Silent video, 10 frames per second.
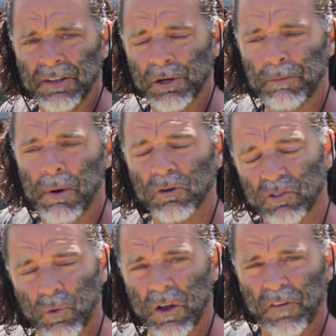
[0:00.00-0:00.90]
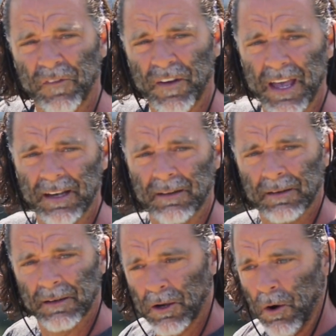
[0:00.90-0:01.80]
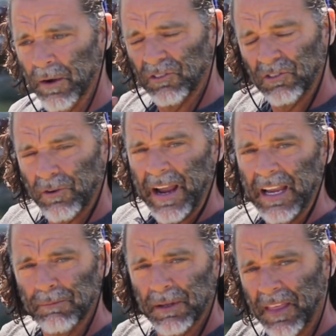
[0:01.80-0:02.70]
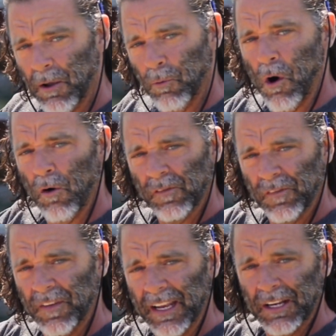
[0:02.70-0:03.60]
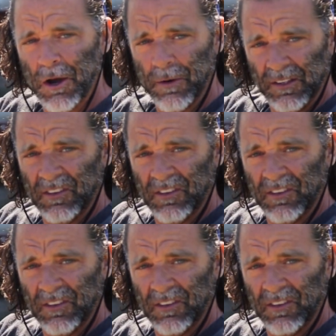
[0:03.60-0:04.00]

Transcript: Your boats will fit going straight, but they won't fit going